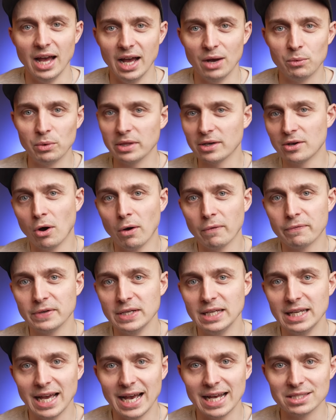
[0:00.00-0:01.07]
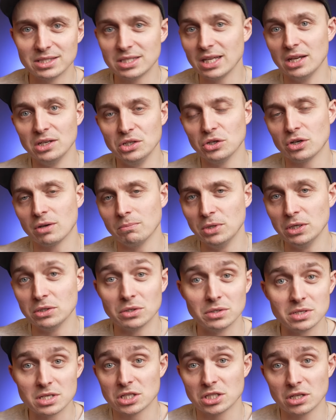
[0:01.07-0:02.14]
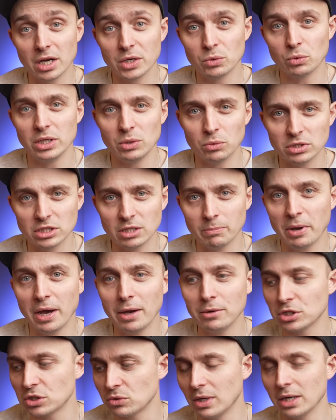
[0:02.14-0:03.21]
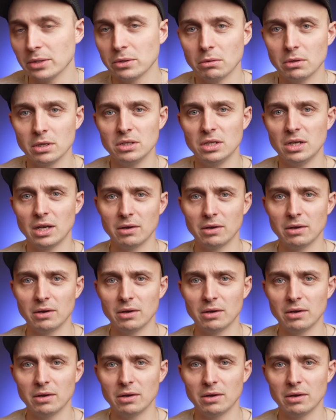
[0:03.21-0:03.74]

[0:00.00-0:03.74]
with a coffee and sit at your computer and decide what you want to post, rather than